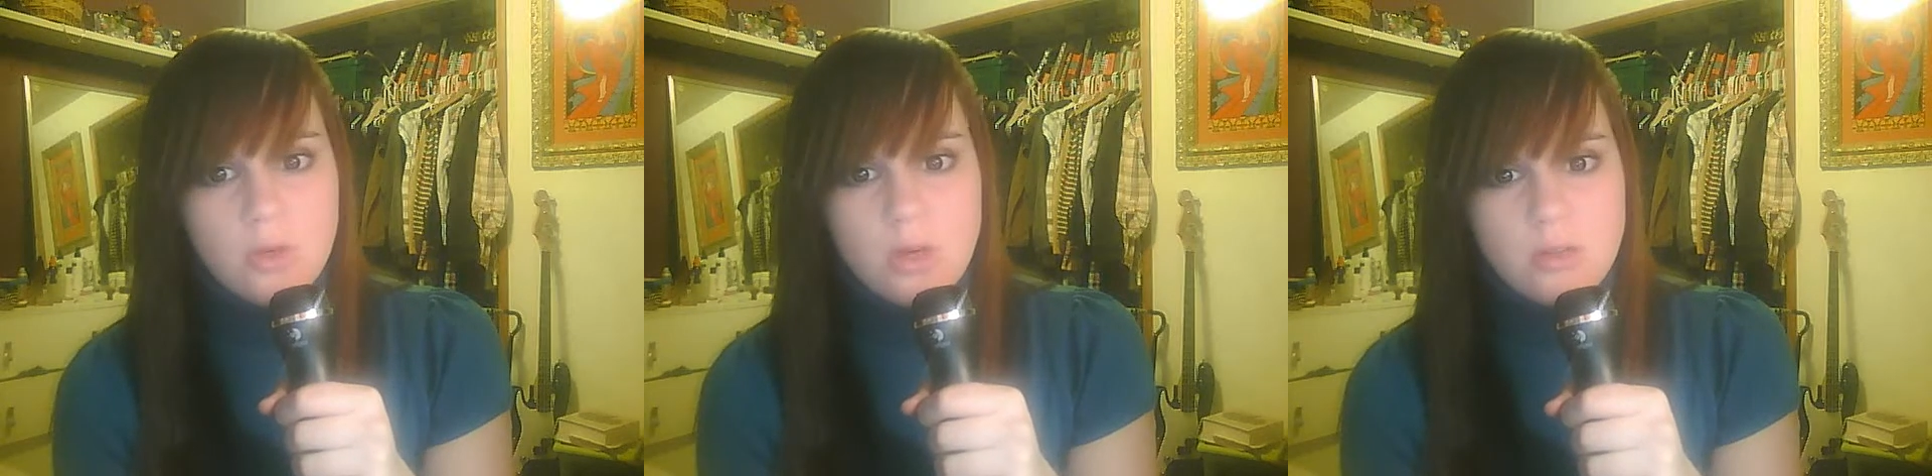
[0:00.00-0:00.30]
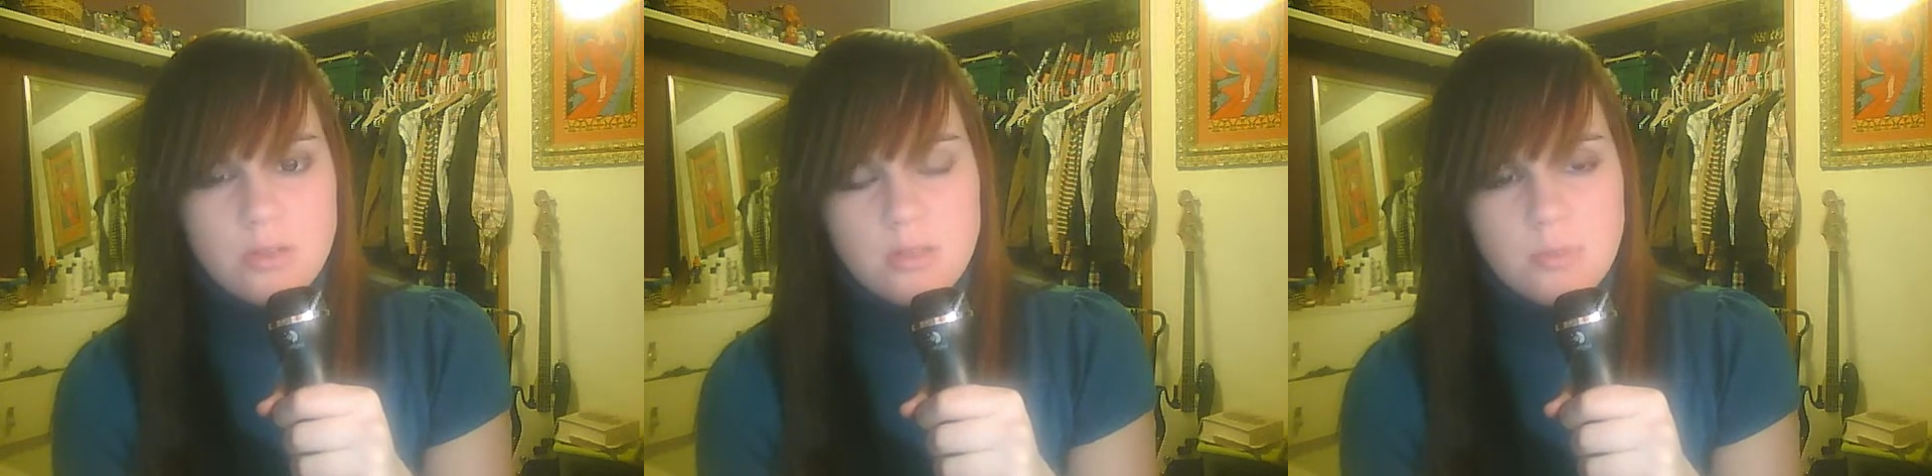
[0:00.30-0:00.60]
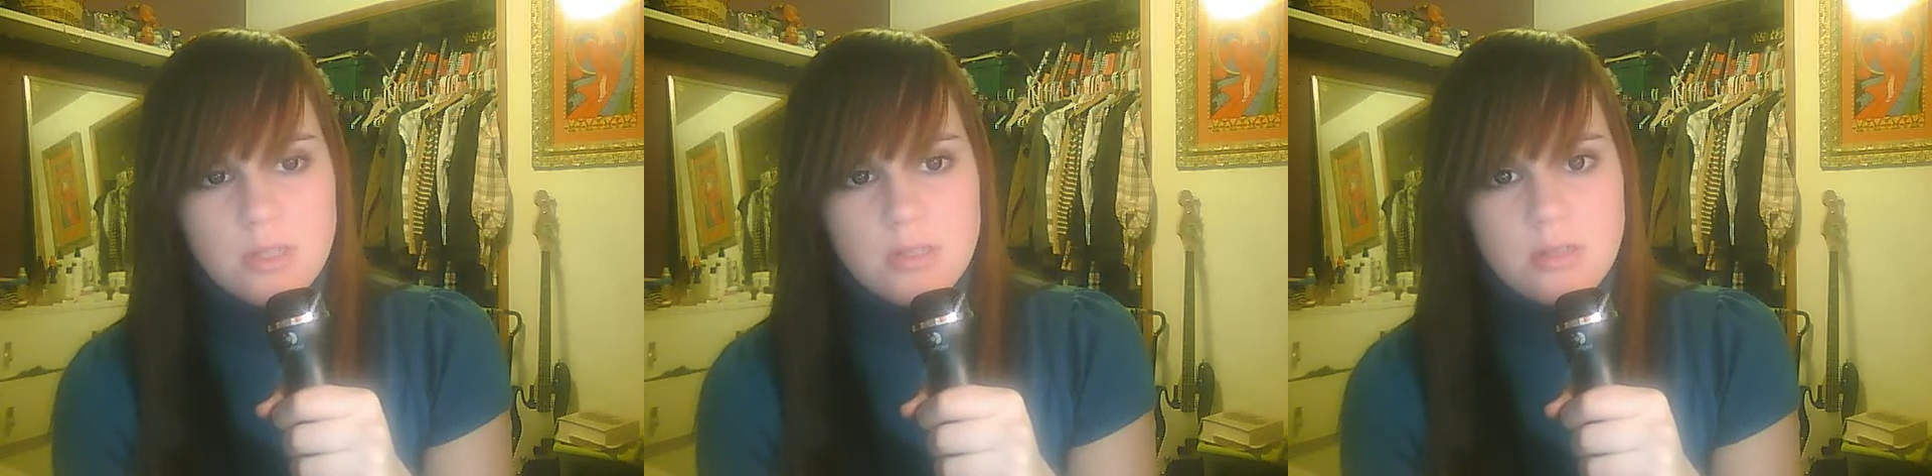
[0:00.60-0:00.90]
costume
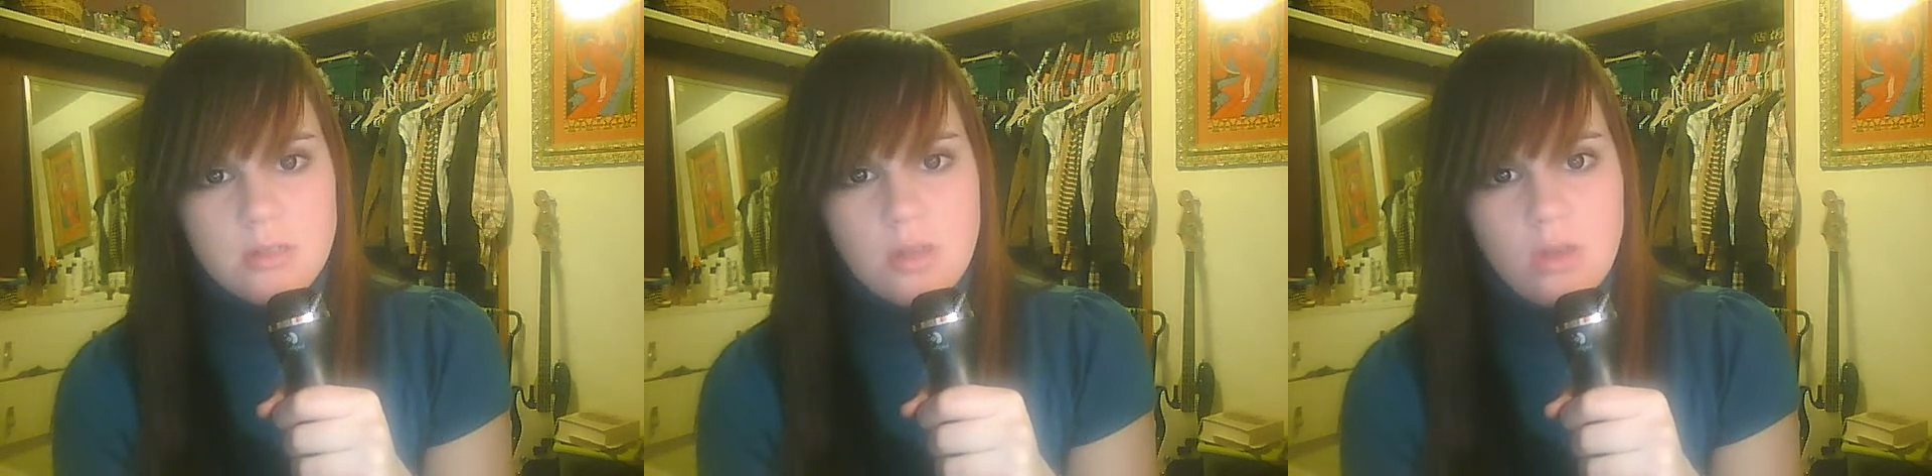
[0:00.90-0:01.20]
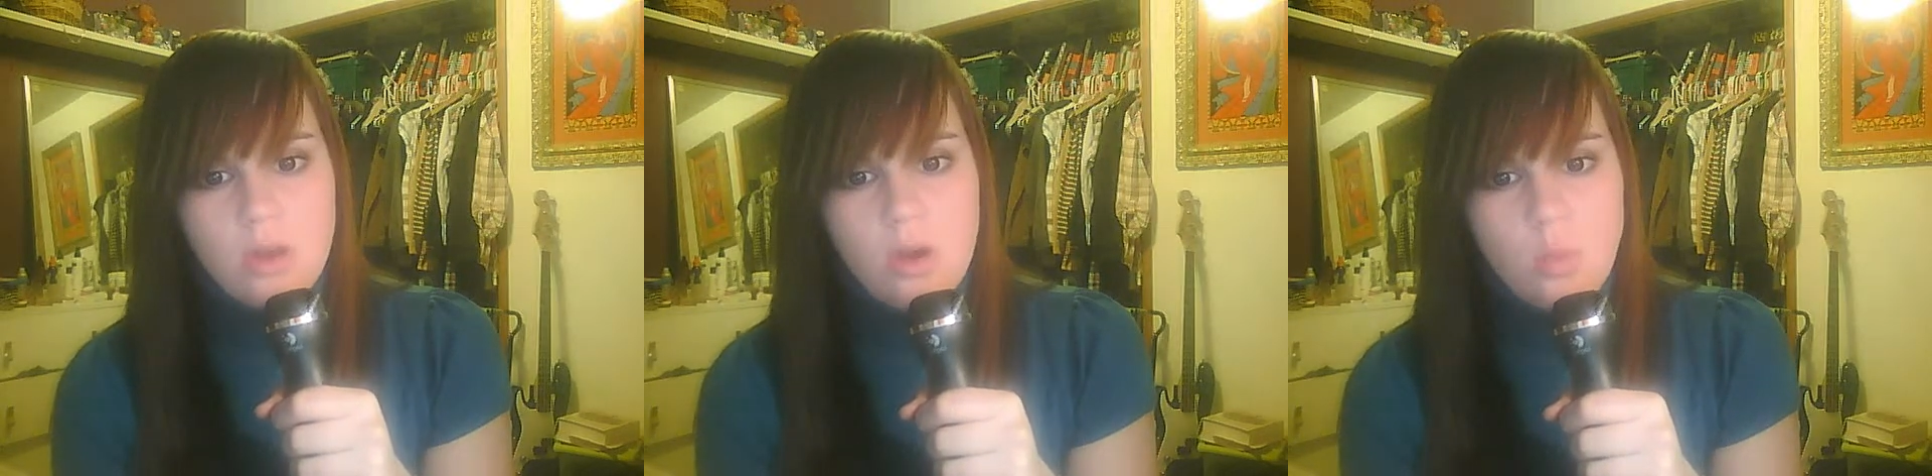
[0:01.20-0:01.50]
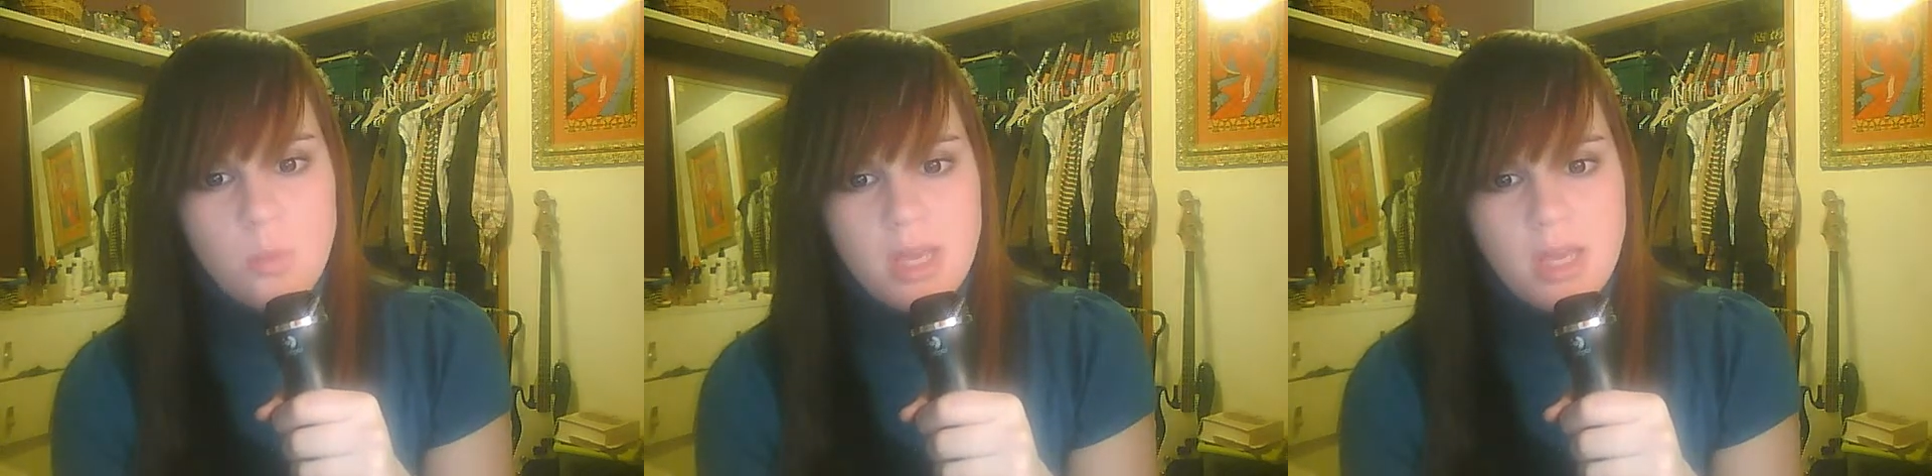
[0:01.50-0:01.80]
isn't
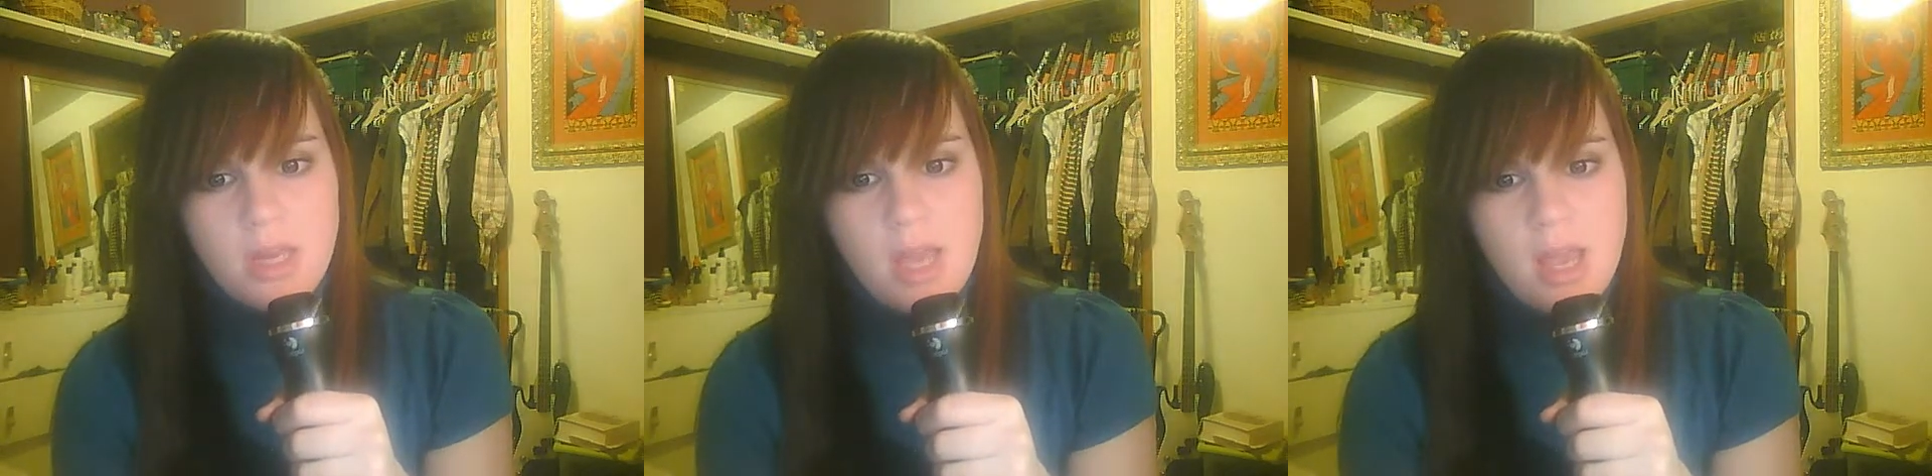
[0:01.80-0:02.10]
homemade,